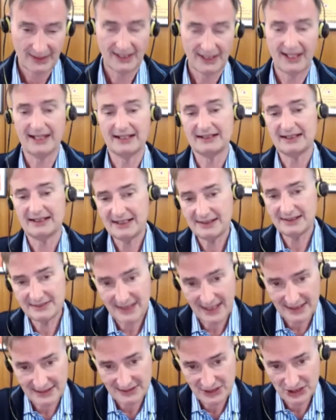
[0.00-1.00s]
And in
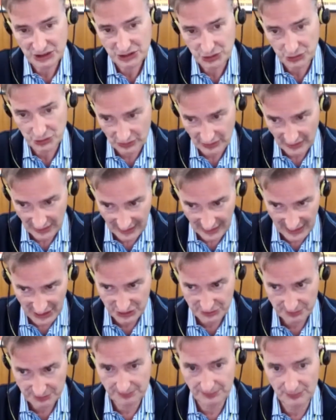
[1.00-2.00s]
that digital
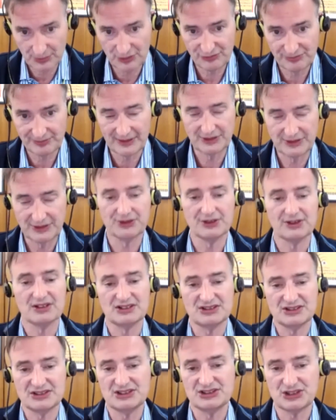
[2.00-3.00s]
cash movement, you're going to
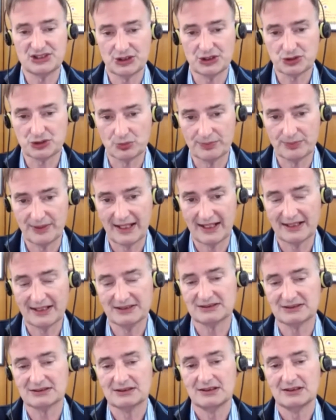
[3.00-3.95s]
see central banks